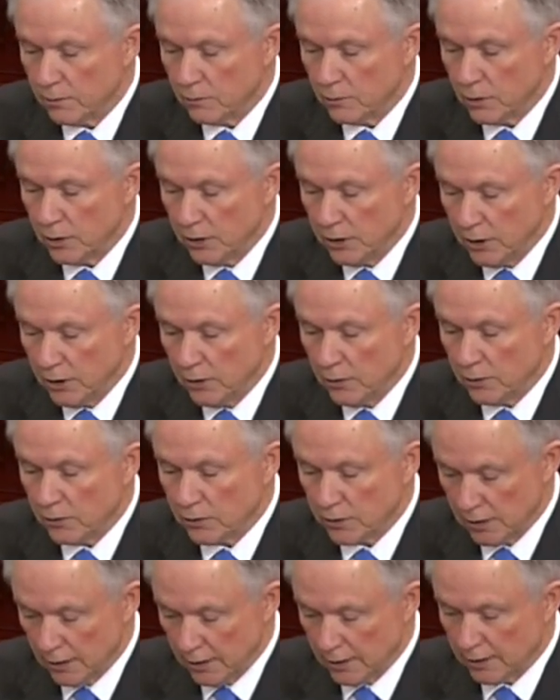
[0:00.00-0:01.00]

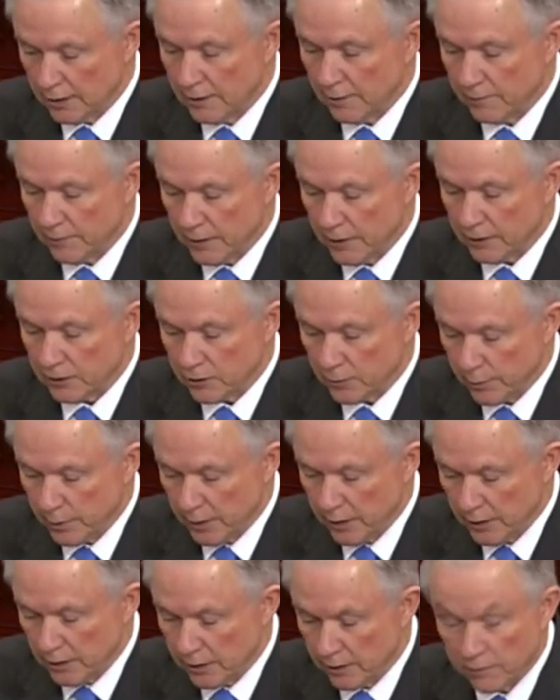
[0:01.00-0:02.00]
reduce defense
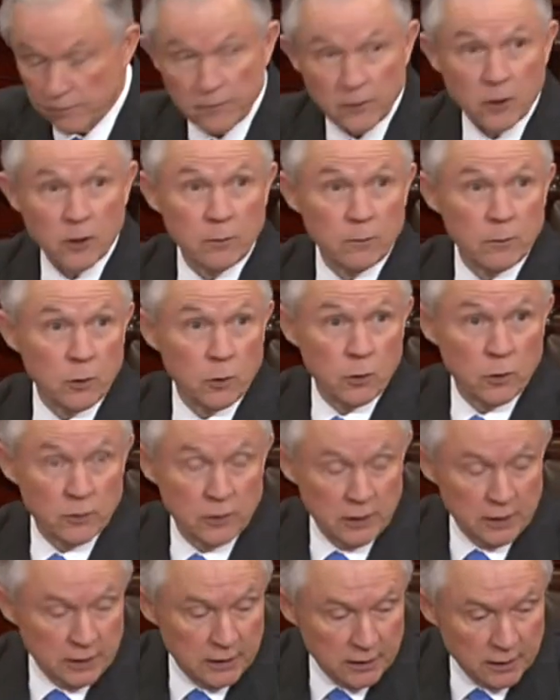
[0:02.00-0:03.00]
spending far more
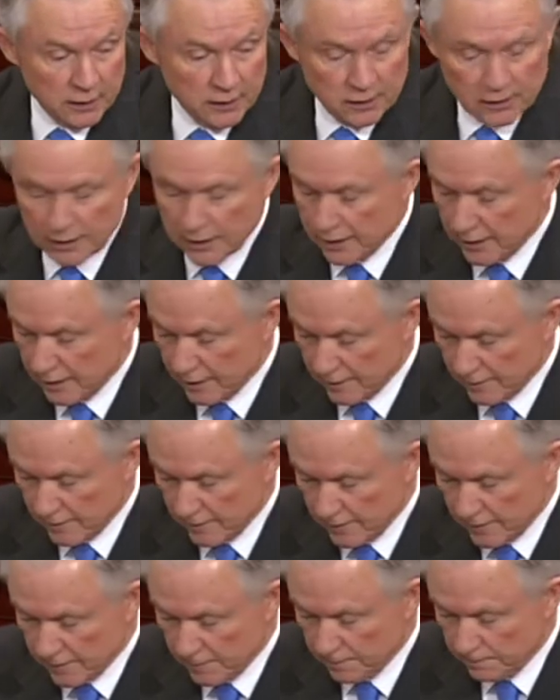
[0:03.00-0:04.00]
than the other accounts.